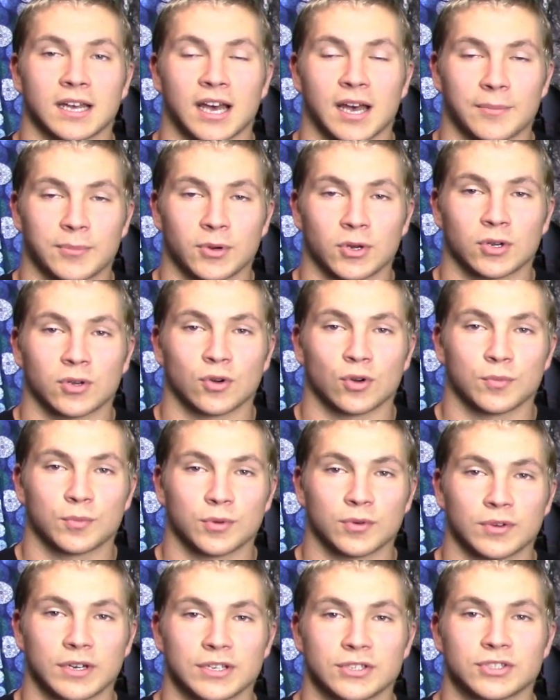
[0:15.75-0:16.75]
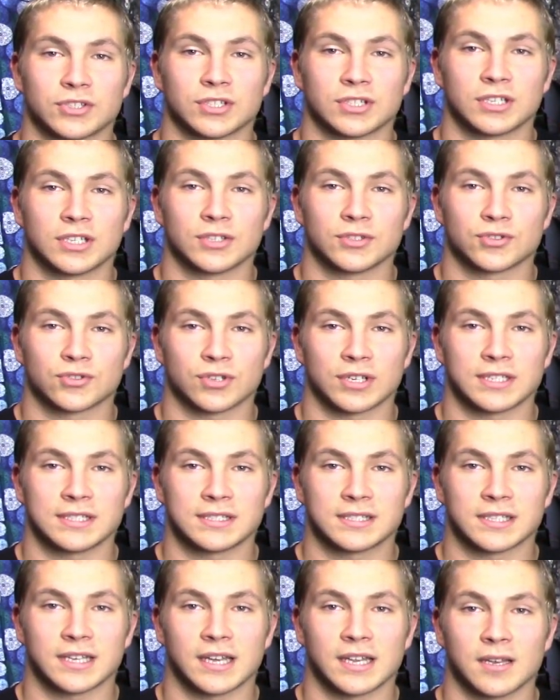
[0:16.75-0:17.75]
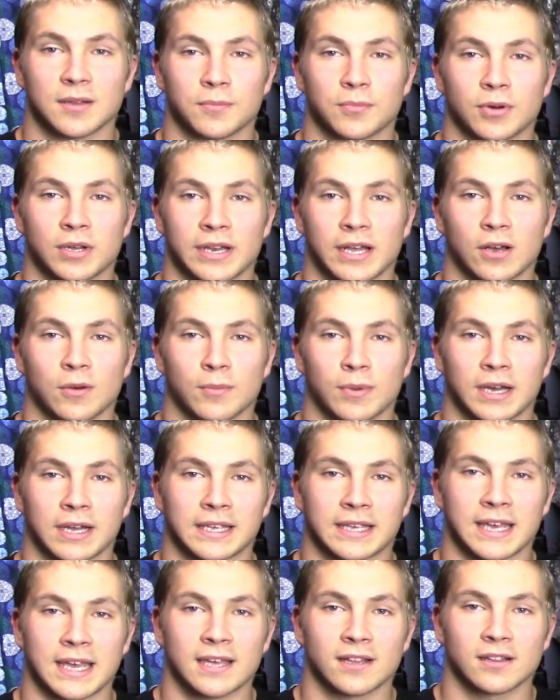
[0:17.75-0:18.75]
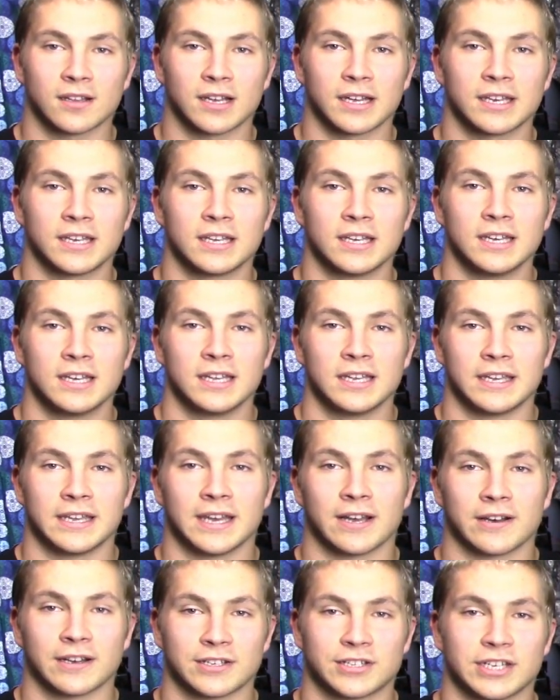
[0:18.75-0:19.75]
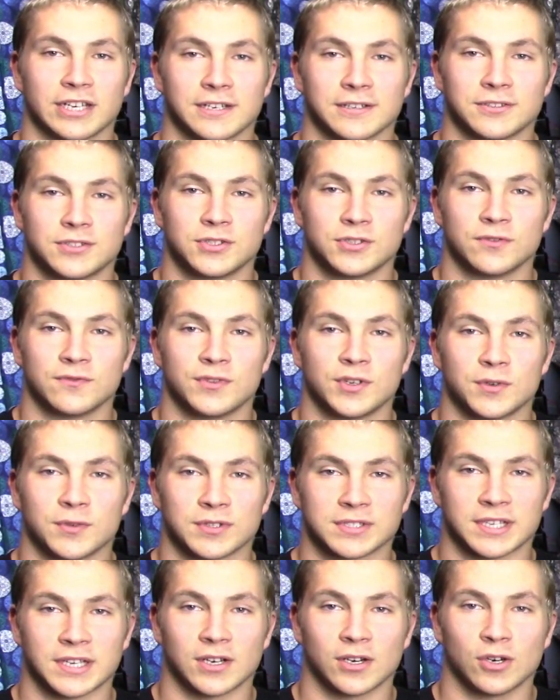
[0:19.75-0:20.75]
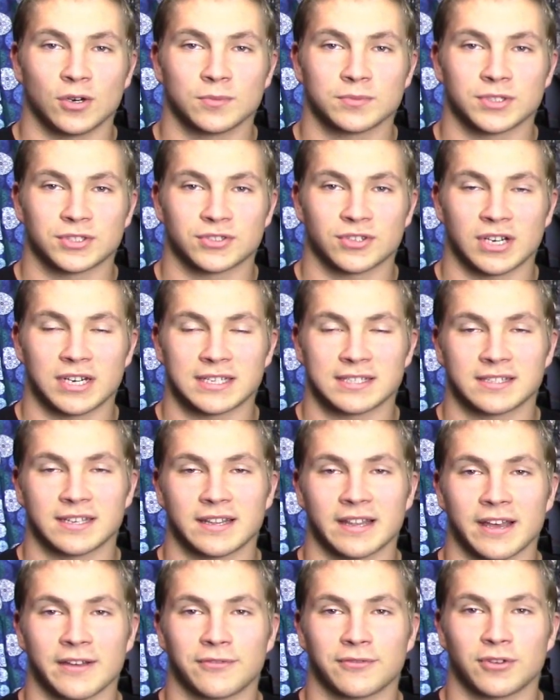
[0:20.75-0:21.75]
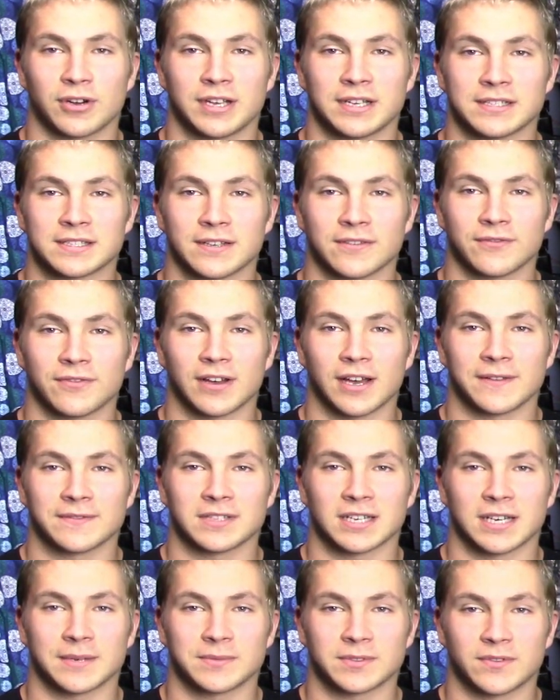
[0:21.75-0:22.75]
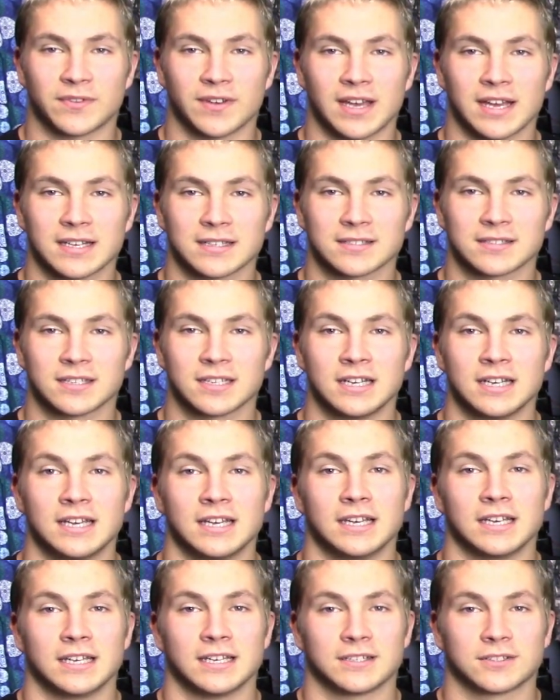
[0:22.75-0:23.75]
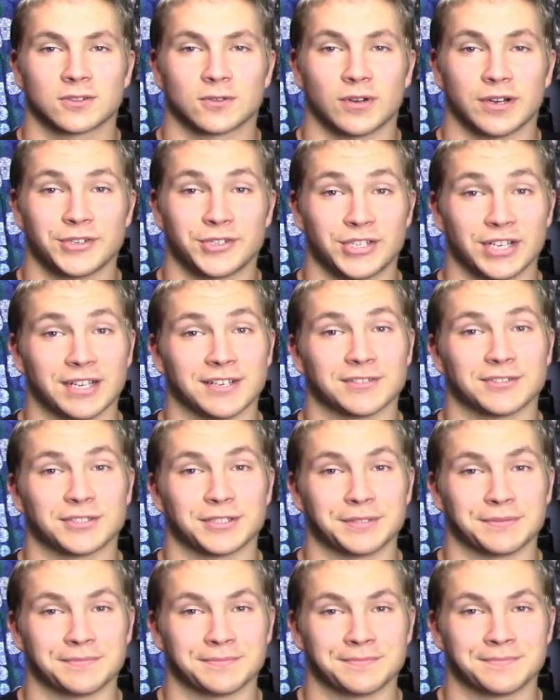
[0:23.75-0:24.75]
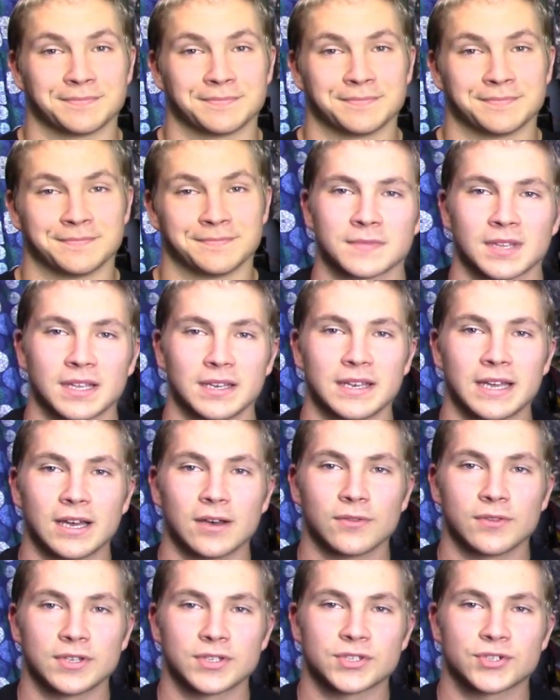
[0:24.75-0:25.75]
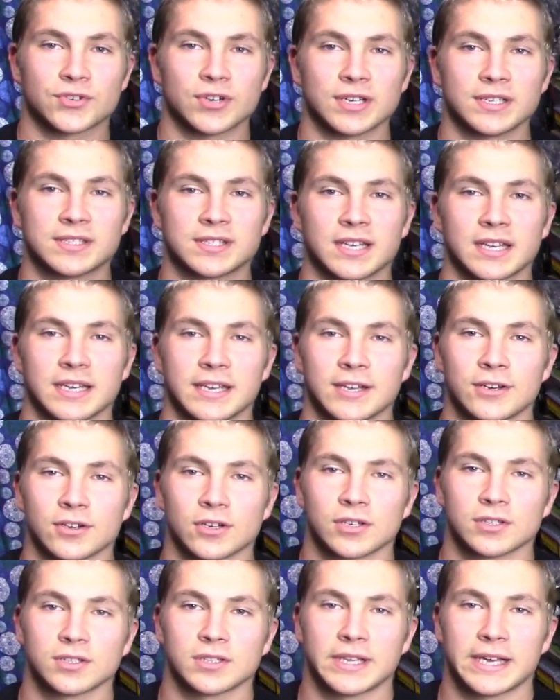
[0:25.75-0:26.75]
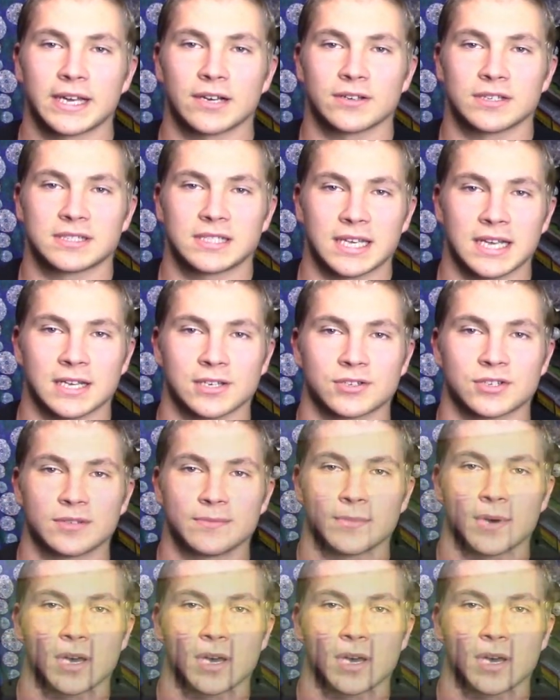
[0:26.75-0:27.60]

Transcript: Copper Corporation train set put out by K-Line. Now I challenge you viewers at home to try to say that phrase five times fast. It's quite challenging. Now this train set here on the layout is actually